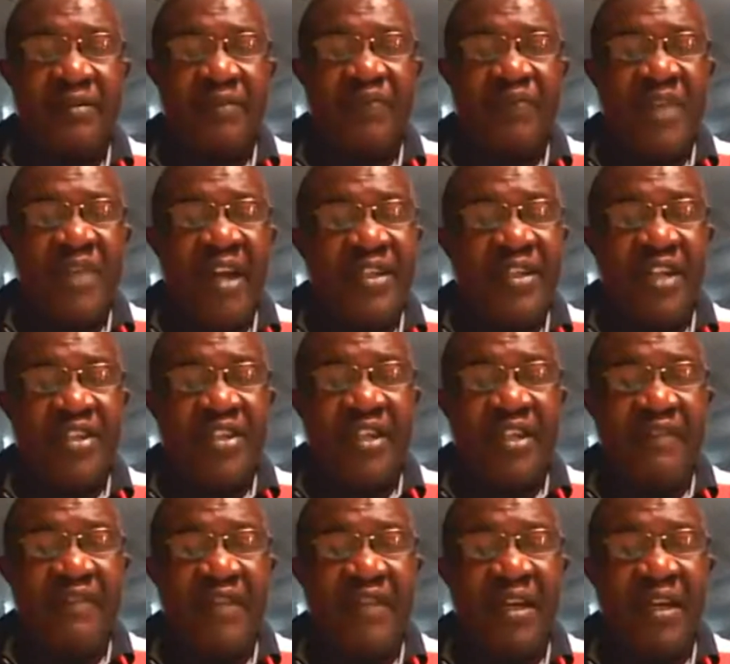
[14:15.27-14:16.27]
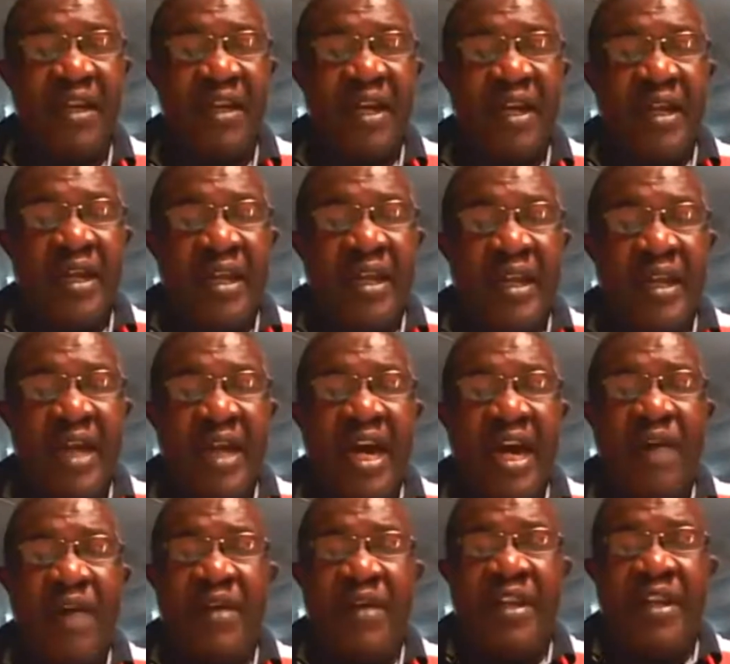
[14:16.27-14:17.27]
Now he's catching the fire.
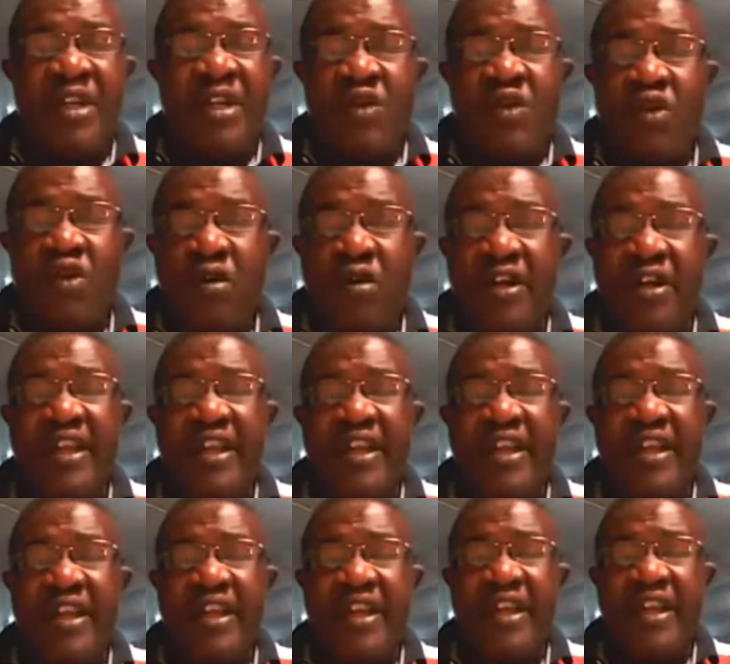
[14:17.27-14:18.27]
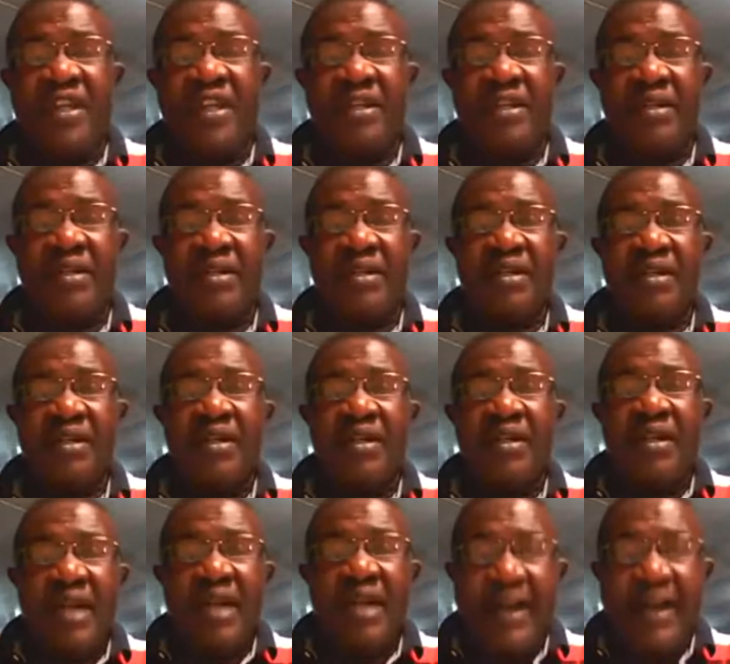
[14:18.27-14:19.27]
Now in the 200 he brought in,
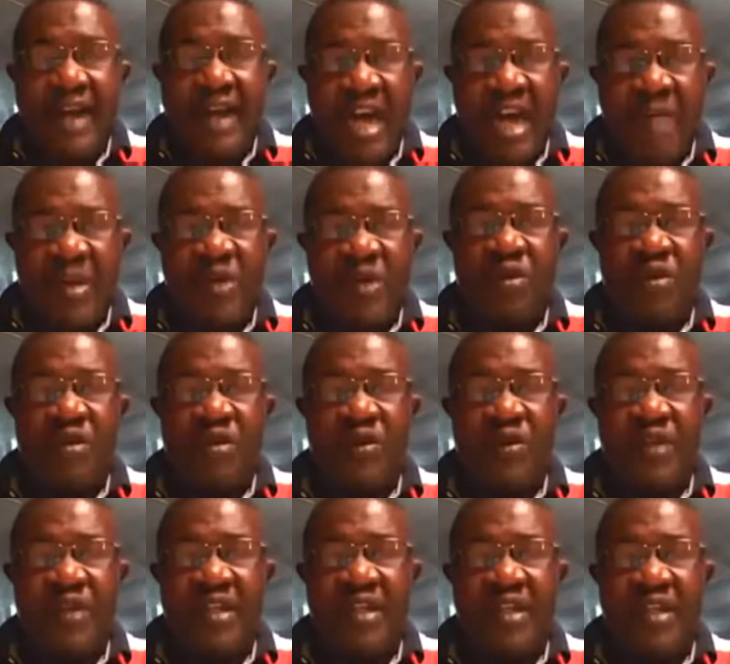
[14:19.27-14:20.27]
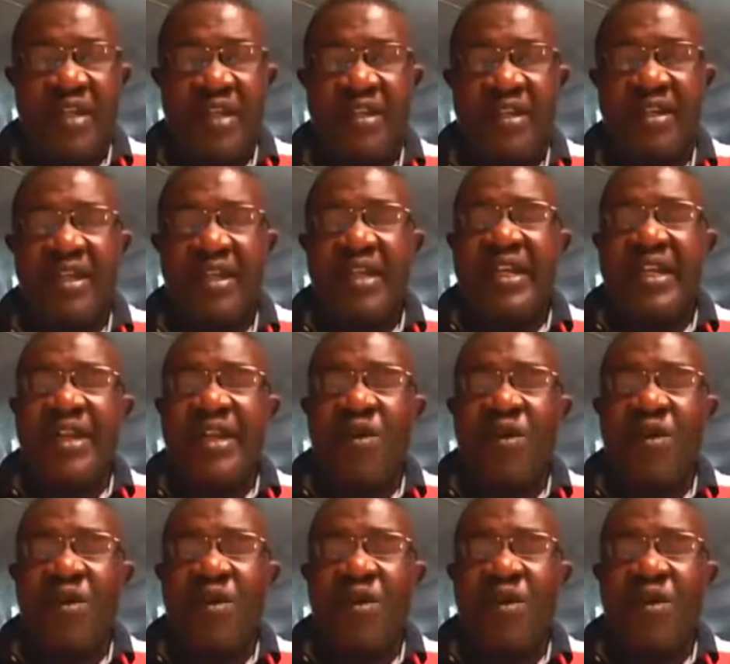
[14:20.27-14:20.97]
I made 200.